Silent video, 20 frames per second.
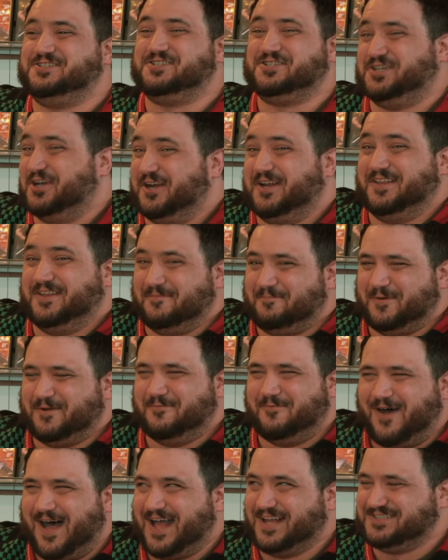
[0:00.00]
shouldn't have
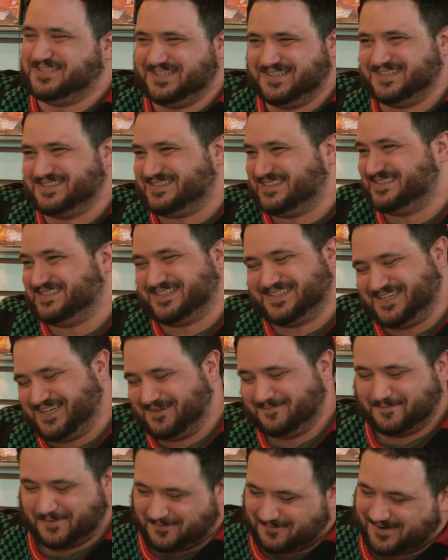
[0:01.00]
been watching this as a
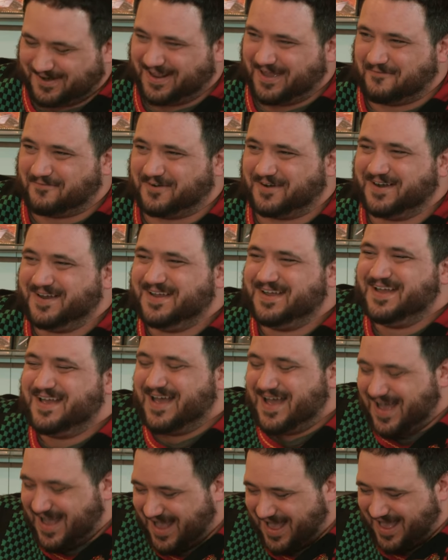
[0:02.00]
kid, but whatever.
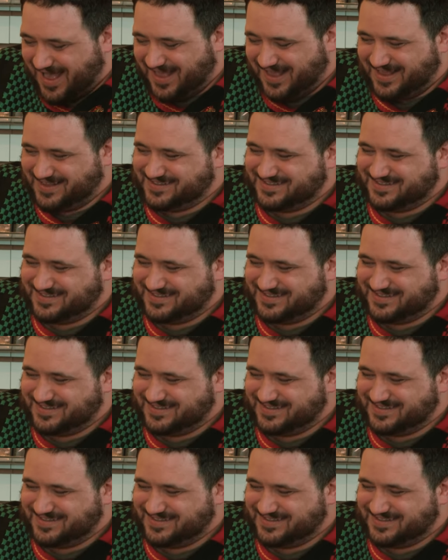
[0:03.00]
Uh,